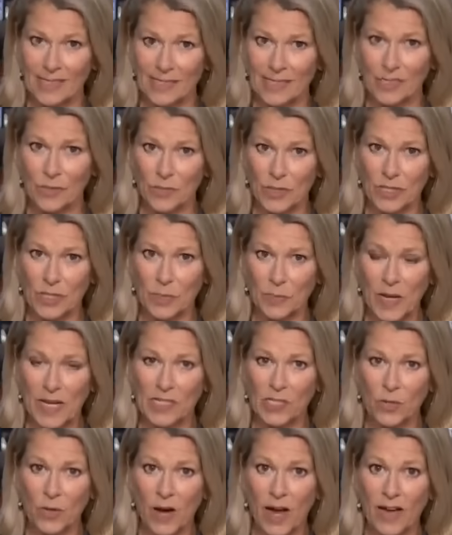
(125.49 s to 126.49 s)
with a
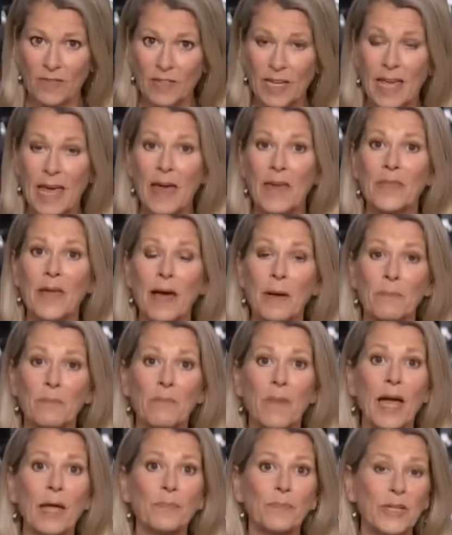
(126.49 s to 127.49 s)
spacecraft that might be
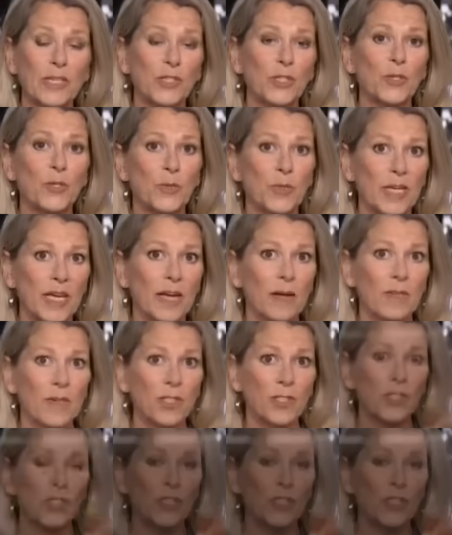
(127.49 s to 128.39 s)
too damaged to